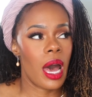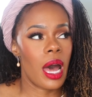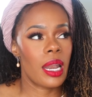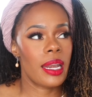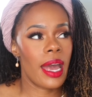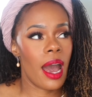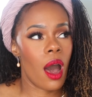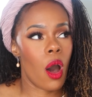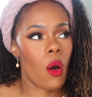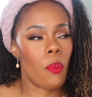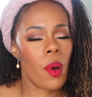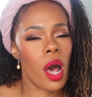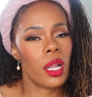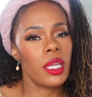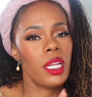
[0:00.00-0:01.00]
Now,
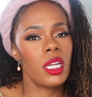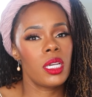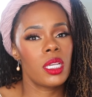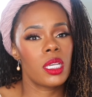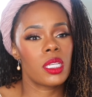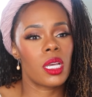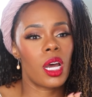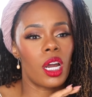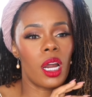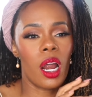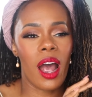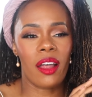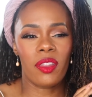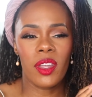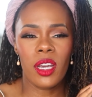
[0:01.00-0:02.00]
Paulina,
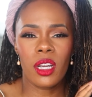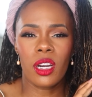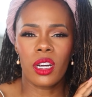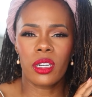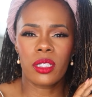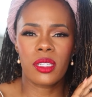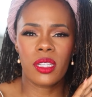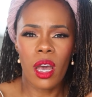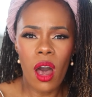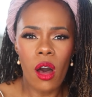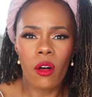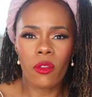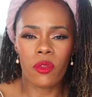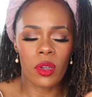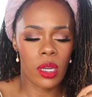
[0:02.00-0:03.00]
I think
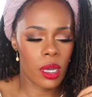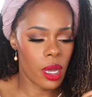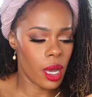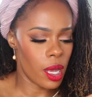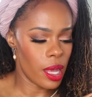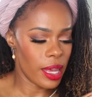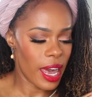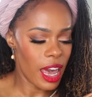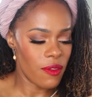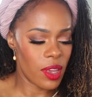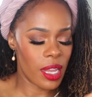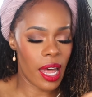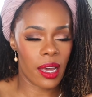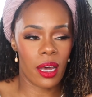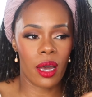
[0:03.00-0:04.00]
herself gave it
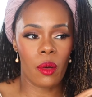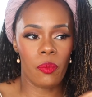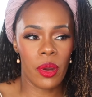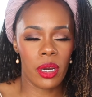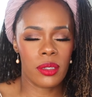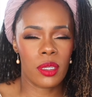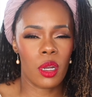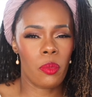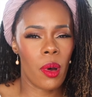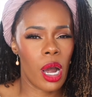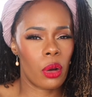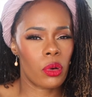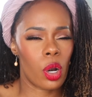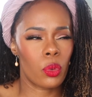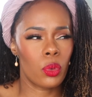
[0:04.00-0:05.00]
like a comparison to
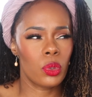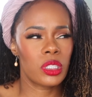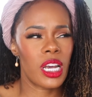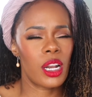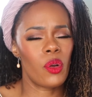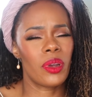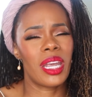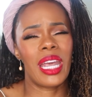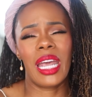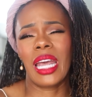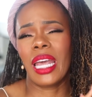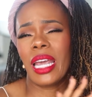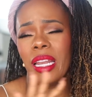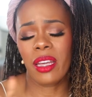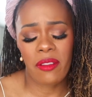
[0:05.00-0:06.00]
Baccarat Rouge. I don't get
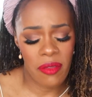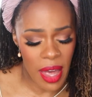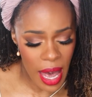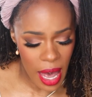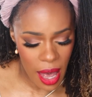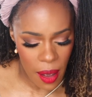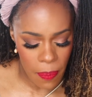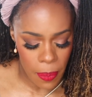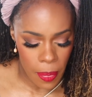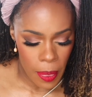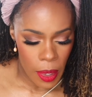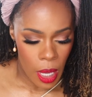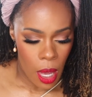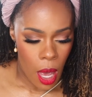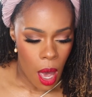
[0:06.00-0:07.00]
any of that.
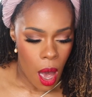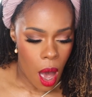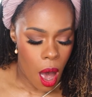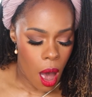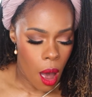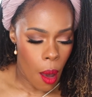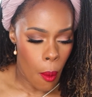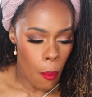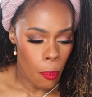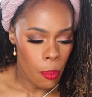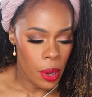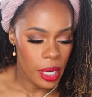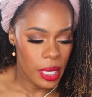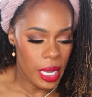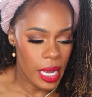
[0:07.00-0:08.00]

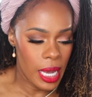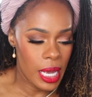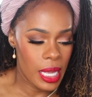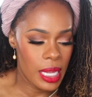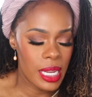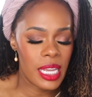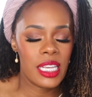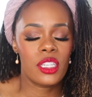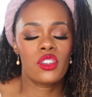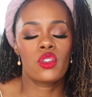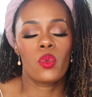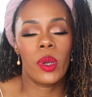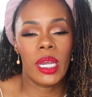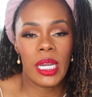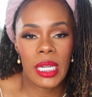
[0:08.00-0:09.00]
But it is
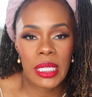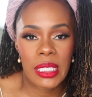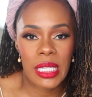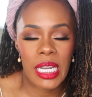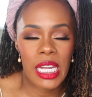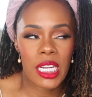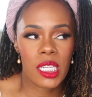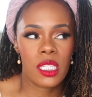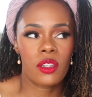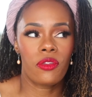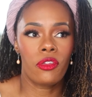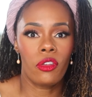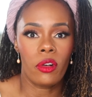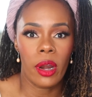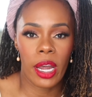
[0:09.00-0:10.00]
sweet. It is
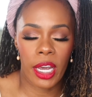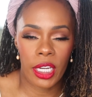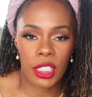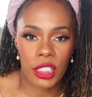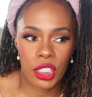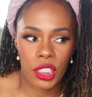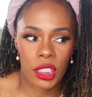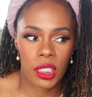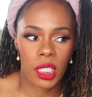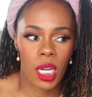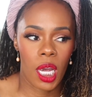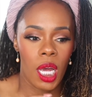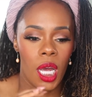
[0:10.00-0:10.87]
fresh.